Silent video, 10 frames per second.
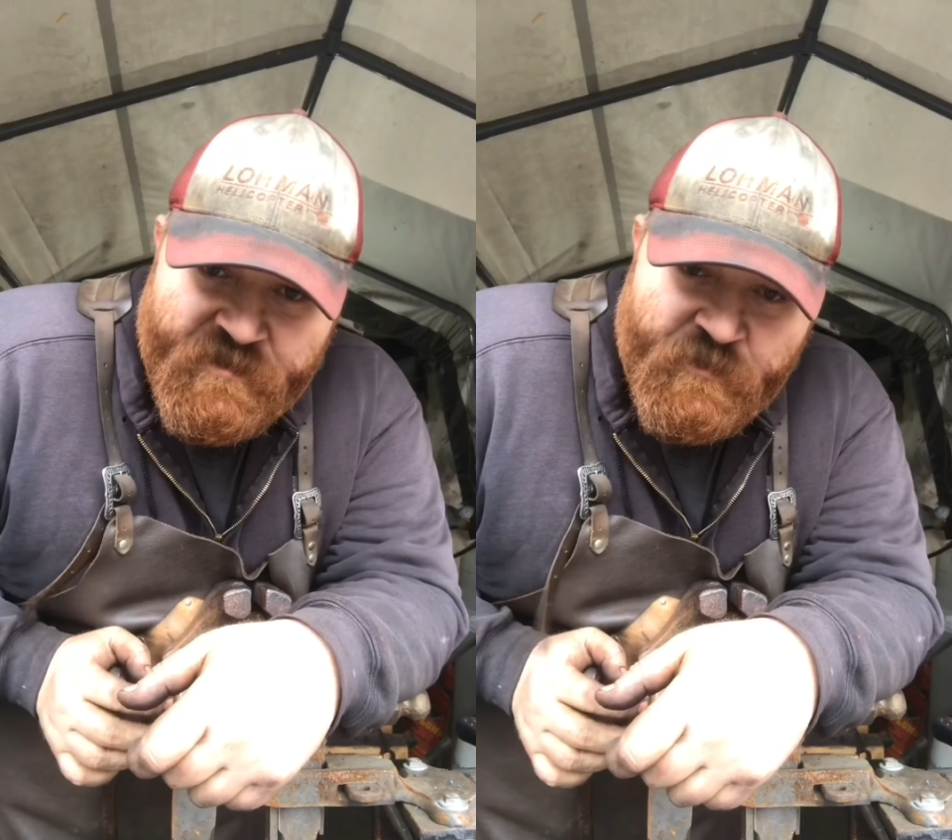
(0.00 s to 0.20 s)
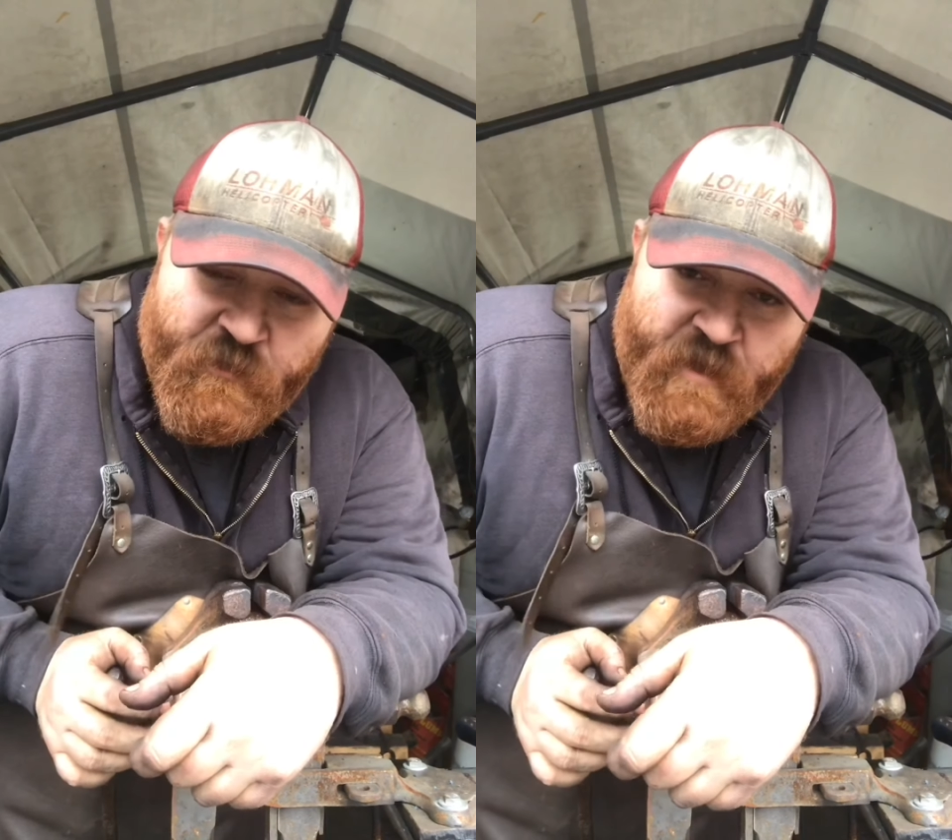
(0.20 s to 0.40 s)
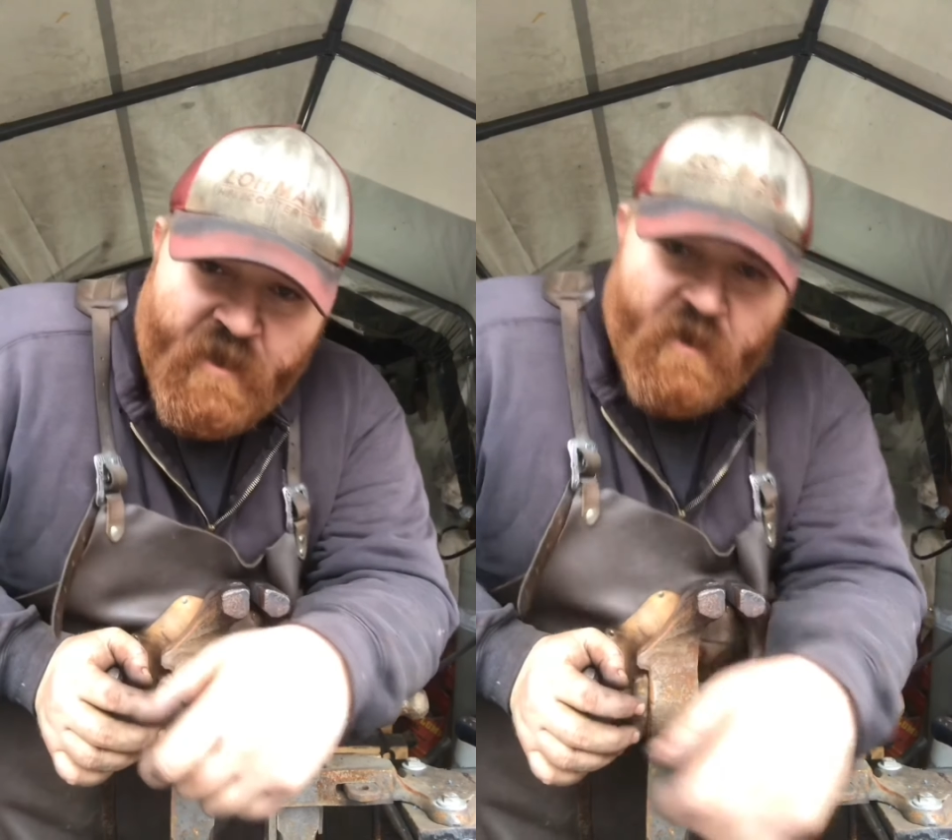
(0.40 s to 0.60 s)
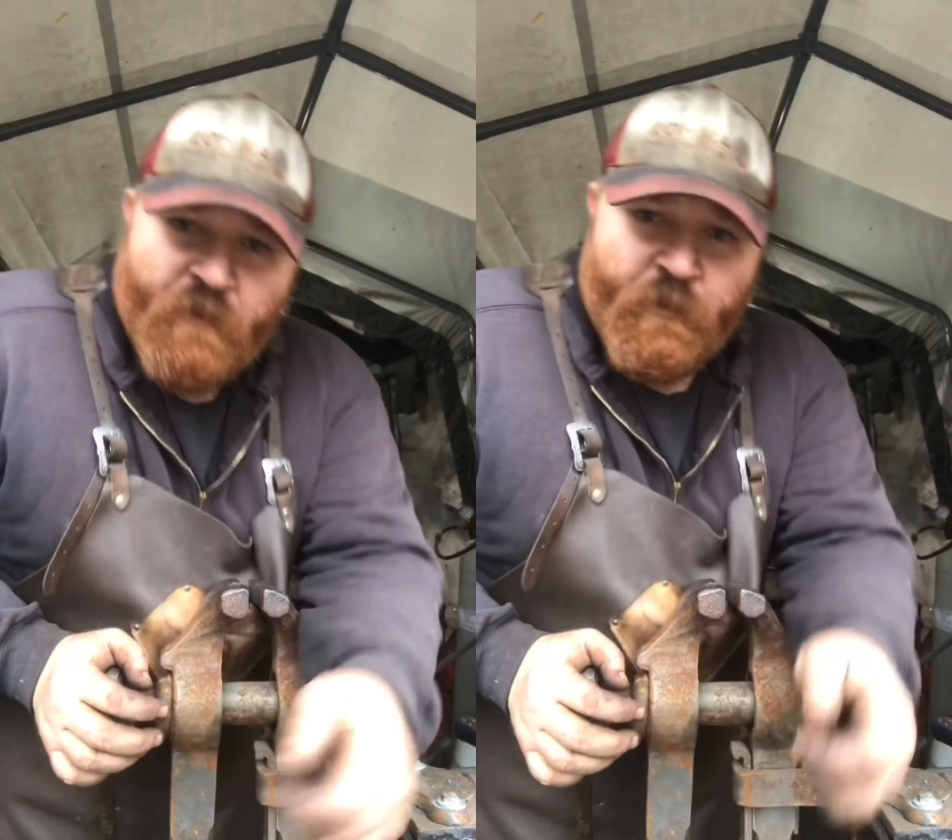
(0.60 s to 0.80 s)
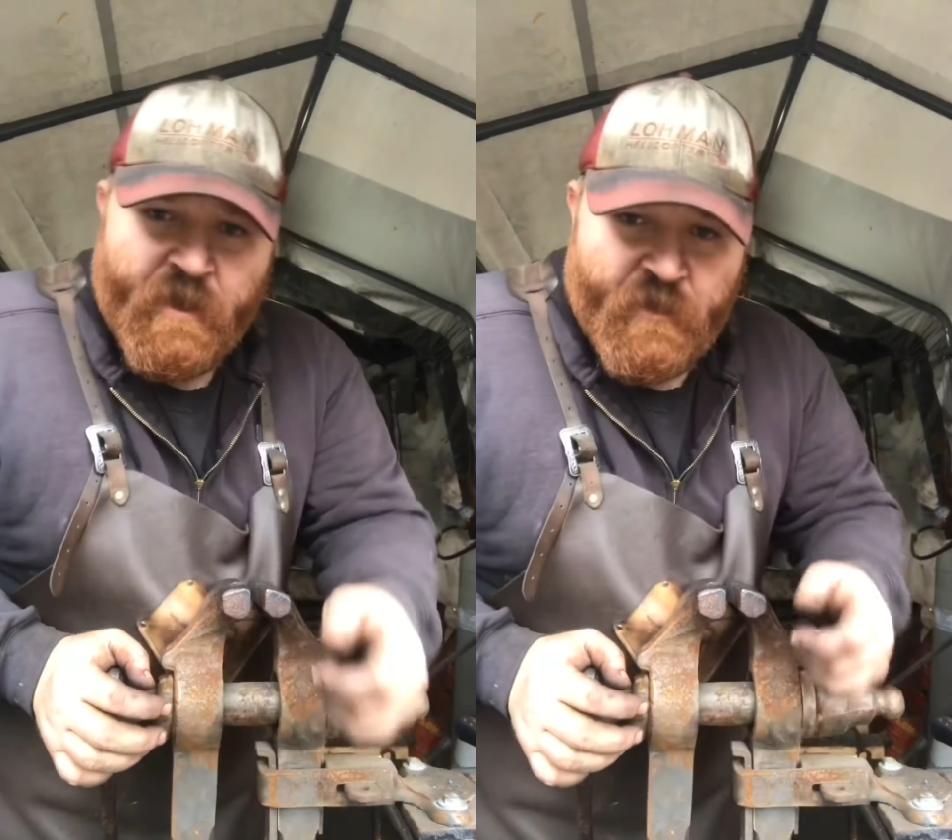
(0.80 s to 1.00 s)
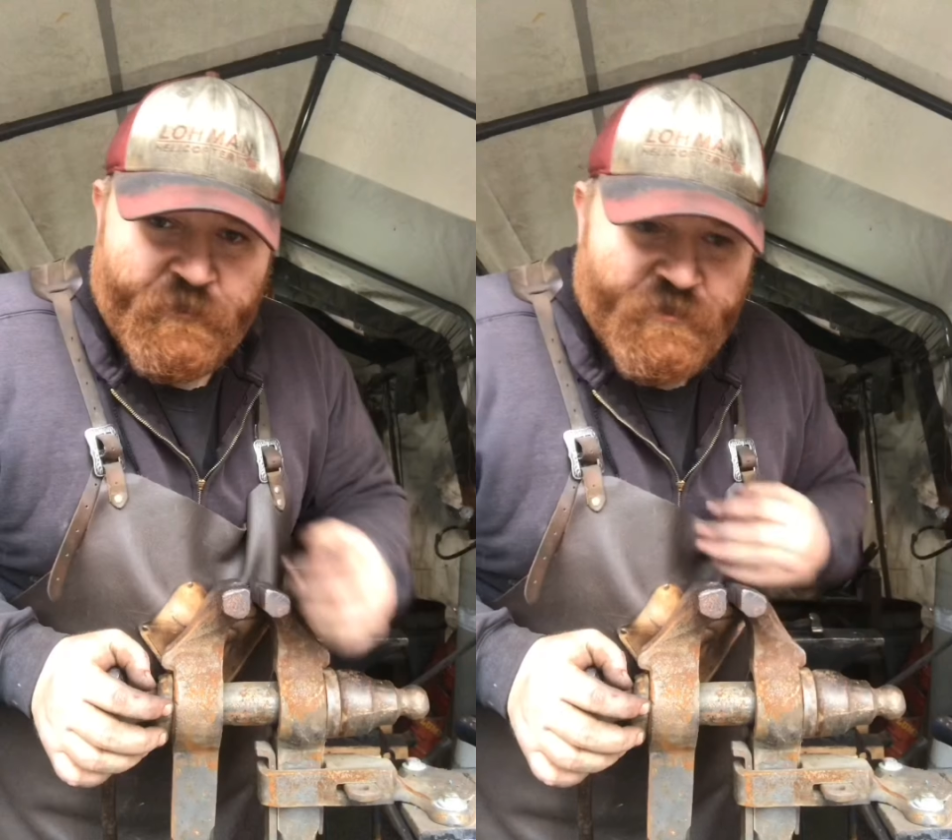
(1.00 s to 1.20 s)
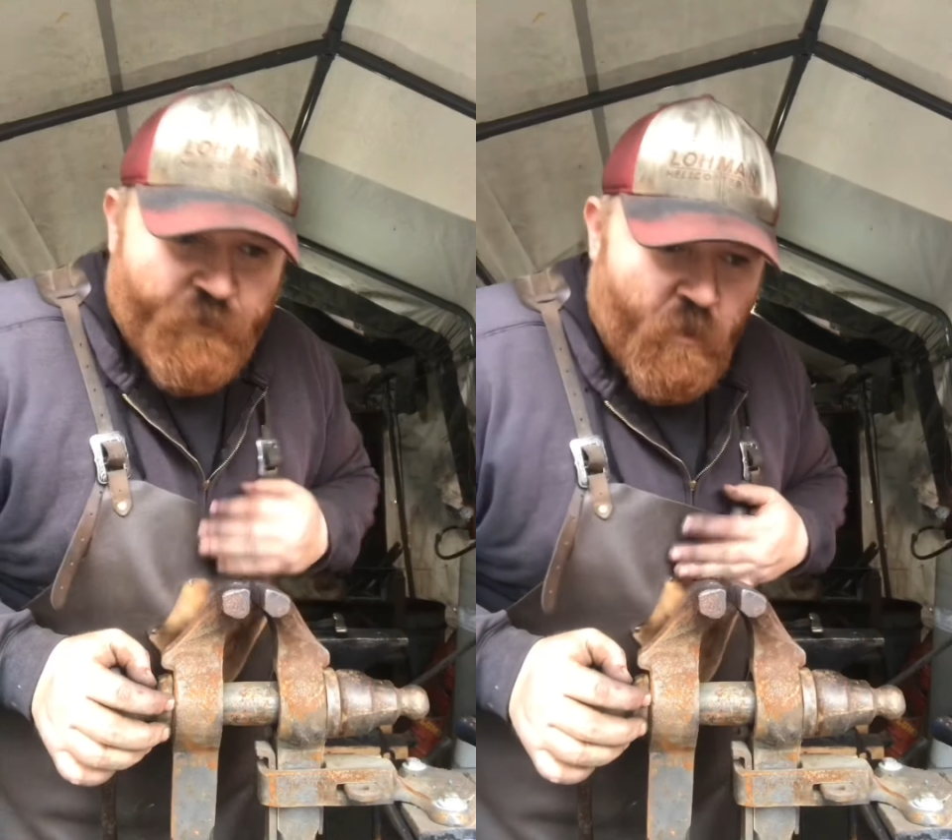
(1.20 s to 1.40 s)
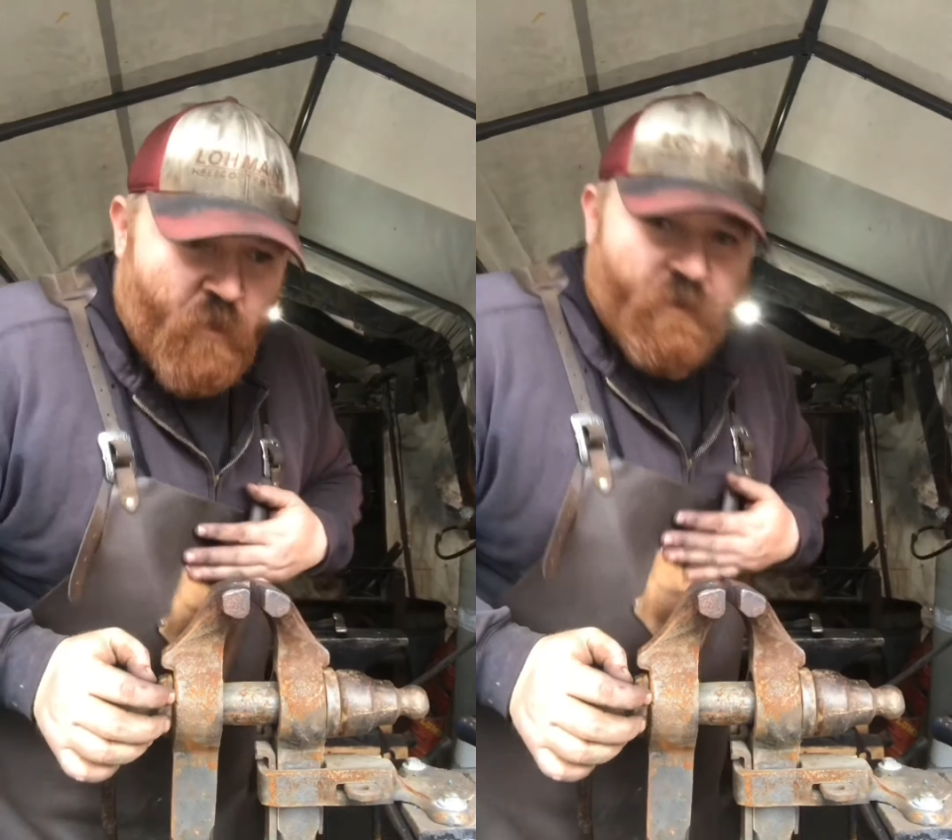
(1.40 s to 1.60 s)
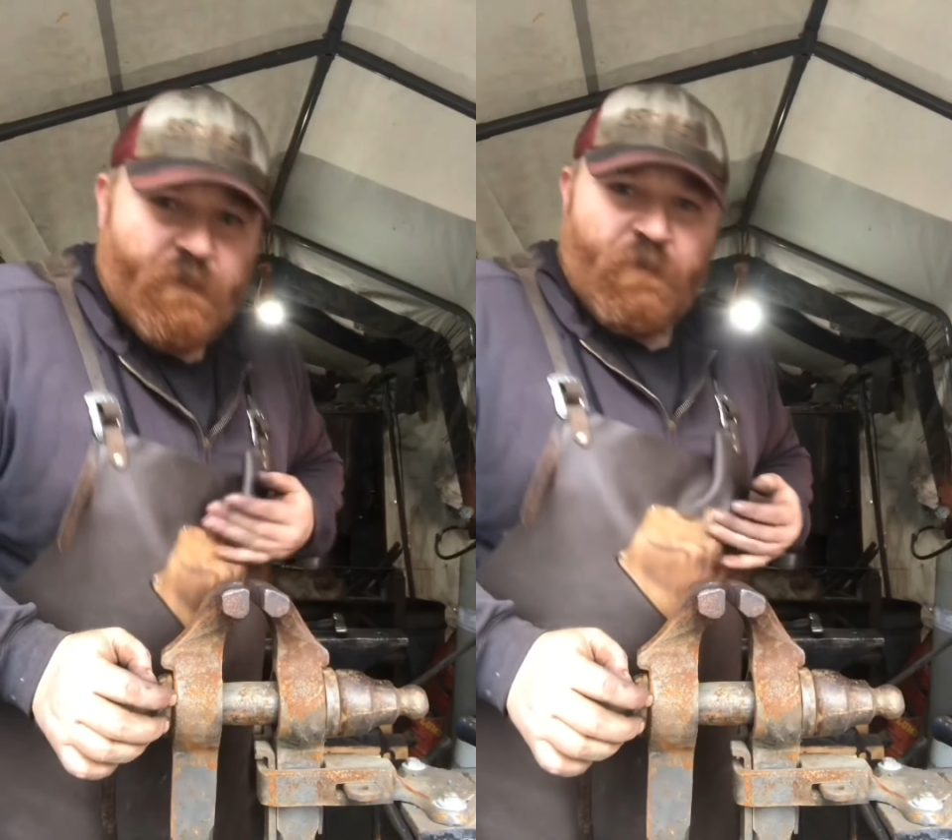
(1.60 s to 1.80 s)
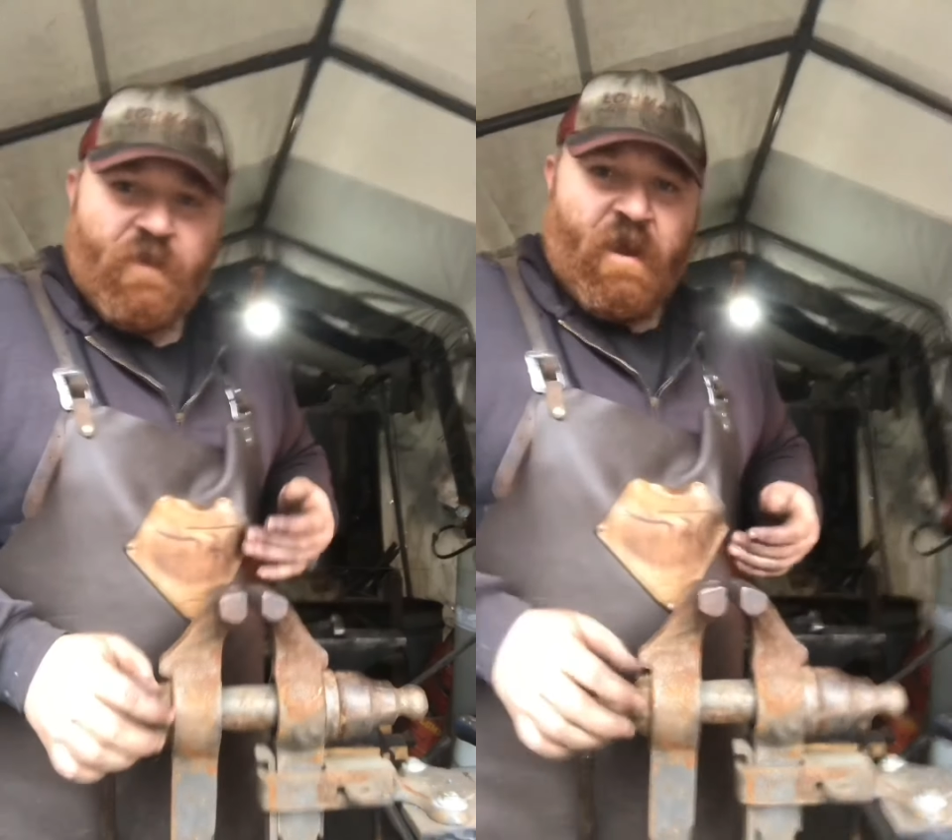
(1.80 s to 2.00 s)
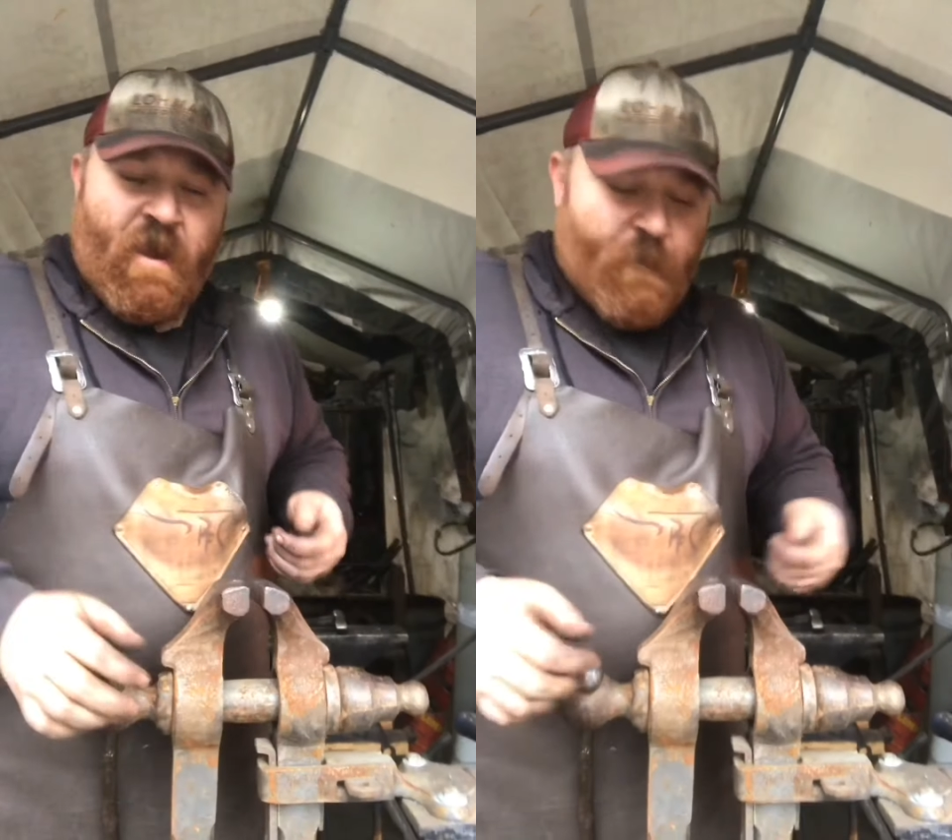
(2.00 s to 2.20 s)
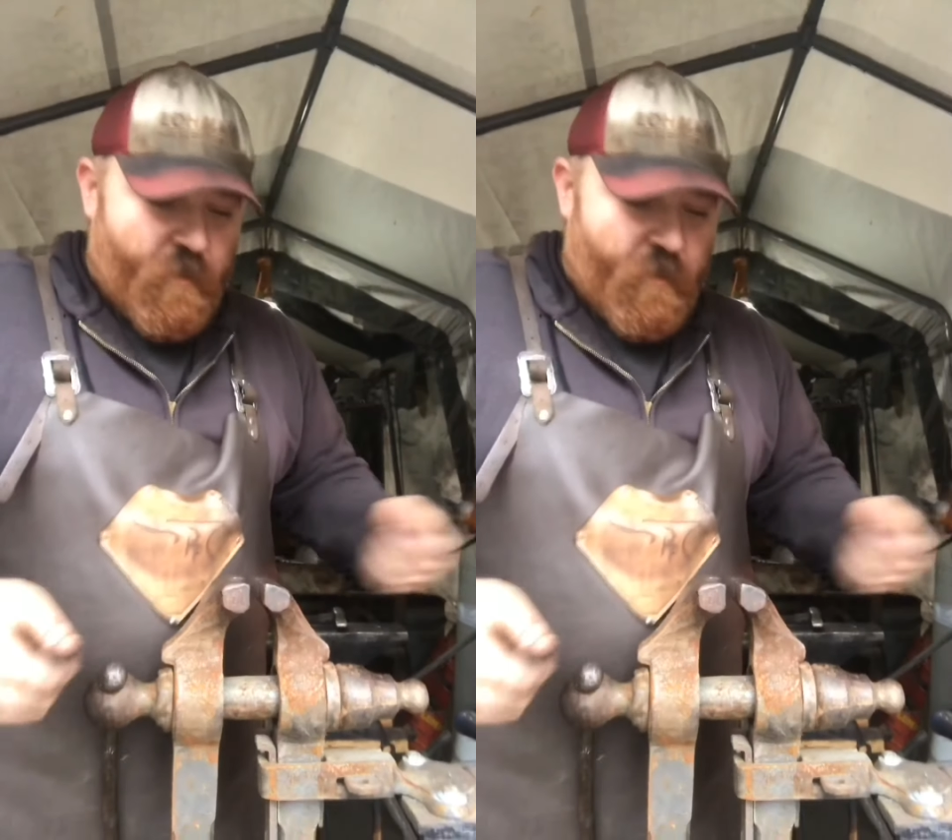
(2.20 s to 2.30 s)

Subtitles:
do a regular scroll with a hammer.